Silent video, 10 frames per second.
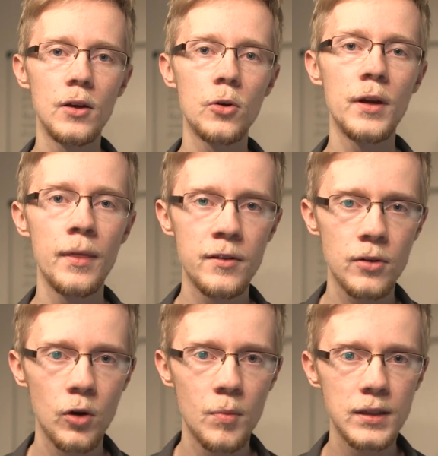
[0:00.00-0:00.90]
Okay, that's
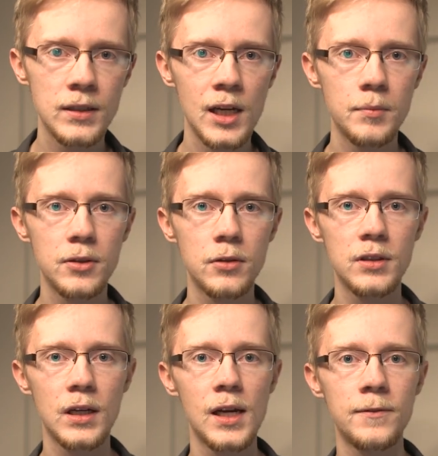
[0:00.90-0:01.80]
all my time
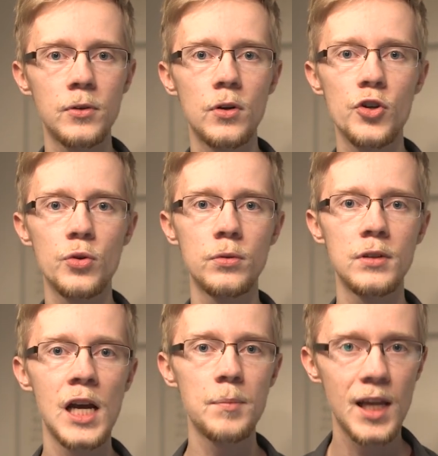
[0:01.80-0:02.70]
because I have to go shoot
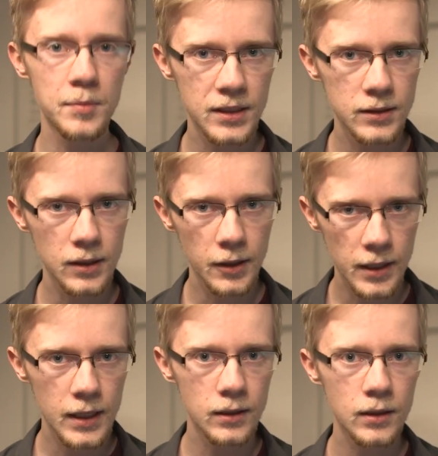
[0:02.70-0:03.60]
time lapses
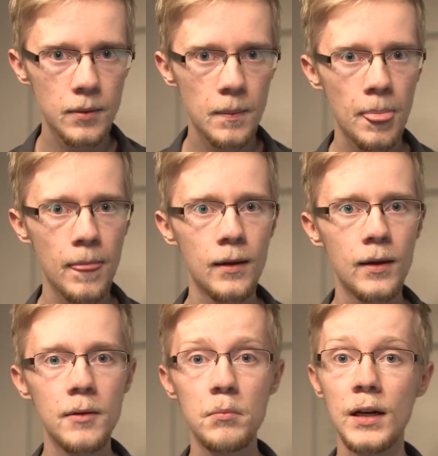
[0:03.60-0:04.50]
again.
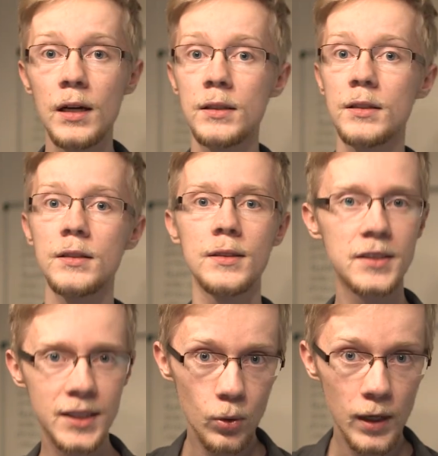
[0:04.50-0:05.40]
But
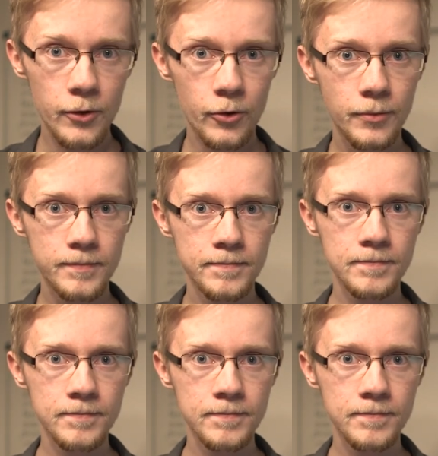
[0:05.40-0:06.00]
see you later.